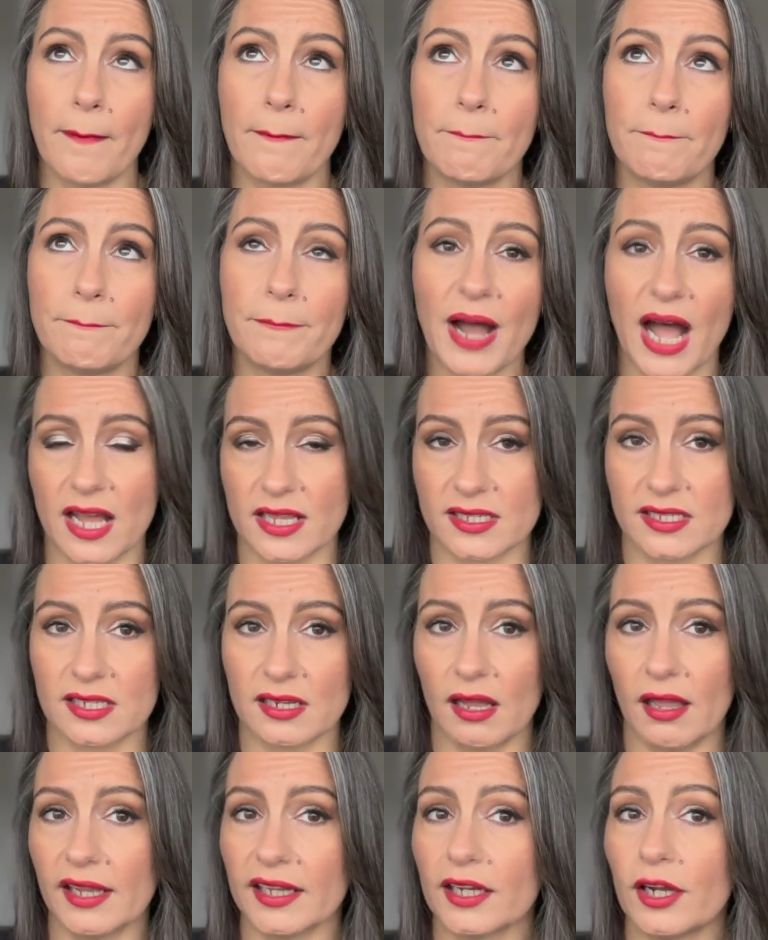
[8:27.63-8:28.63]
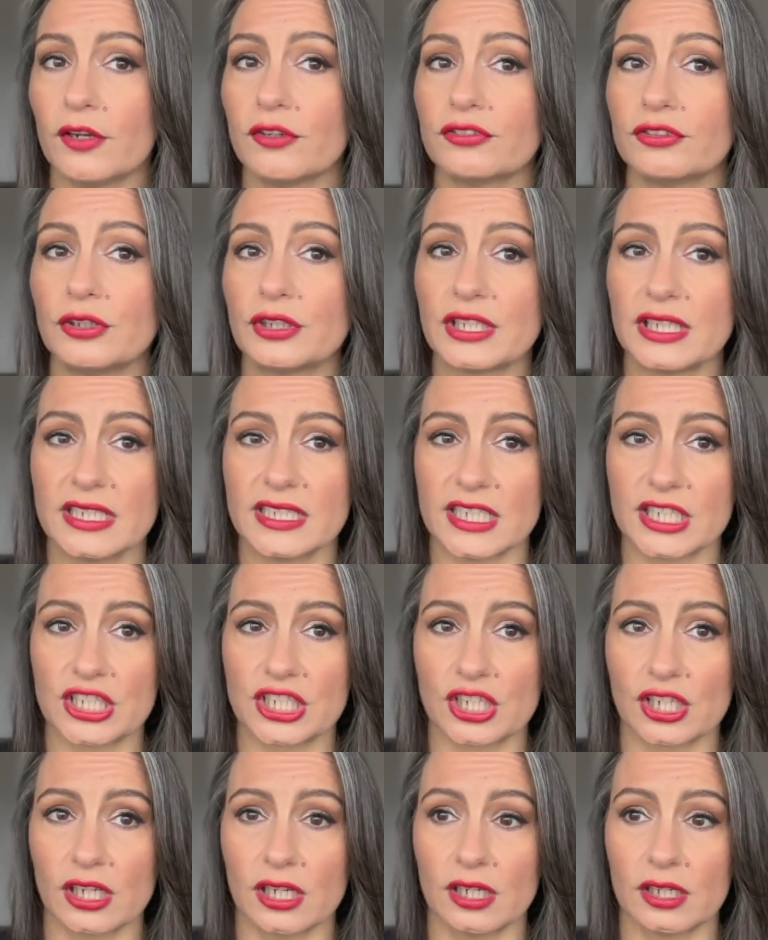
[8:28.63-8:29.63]
But I go through
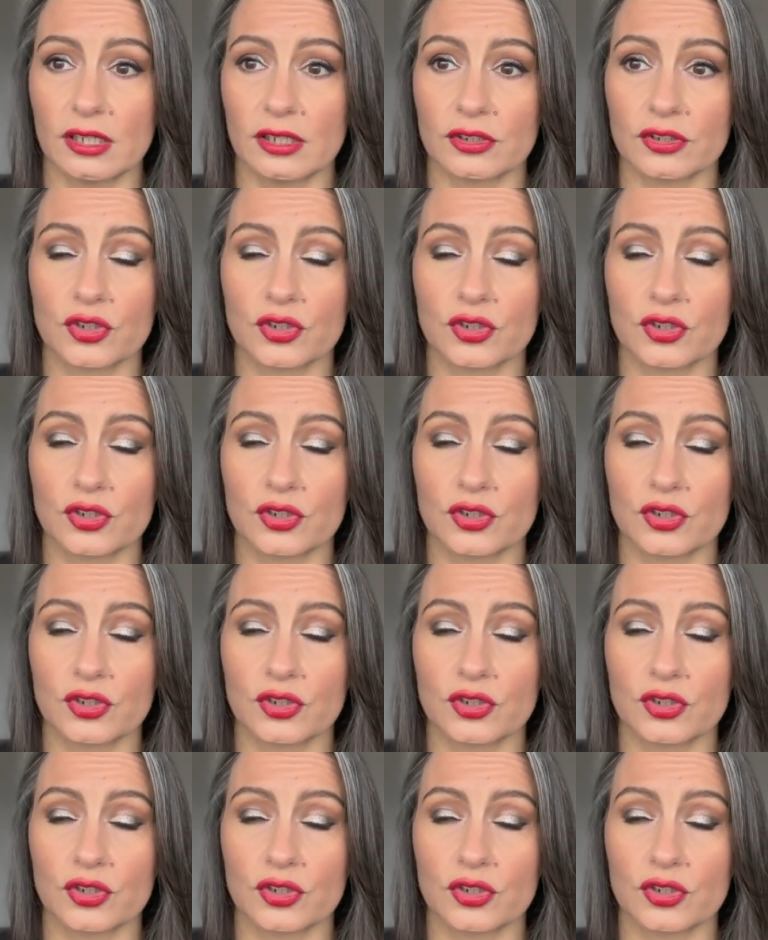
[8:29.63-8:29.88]
conditioner